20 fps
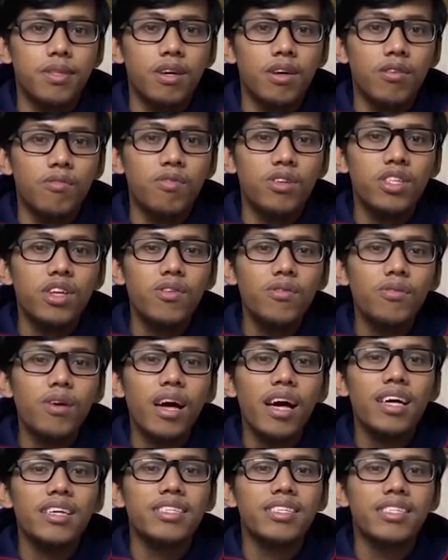Without
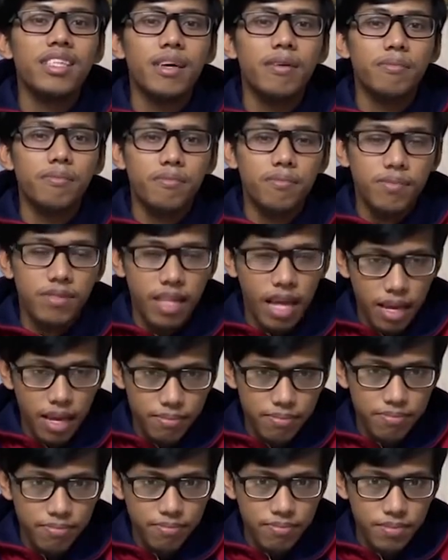hesitate
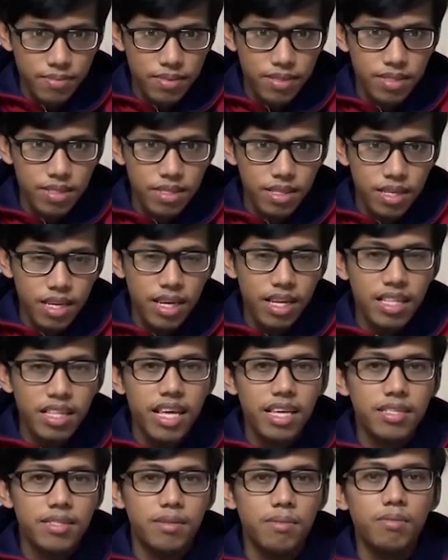time,
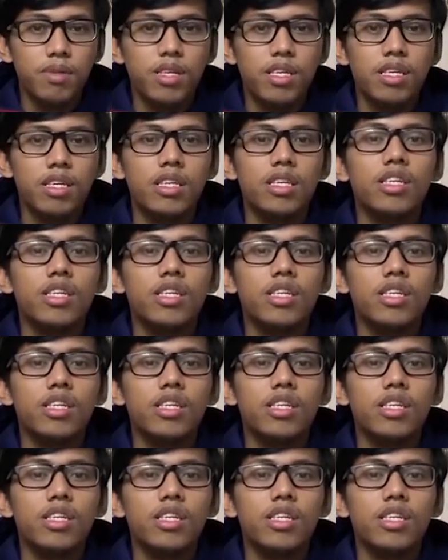let me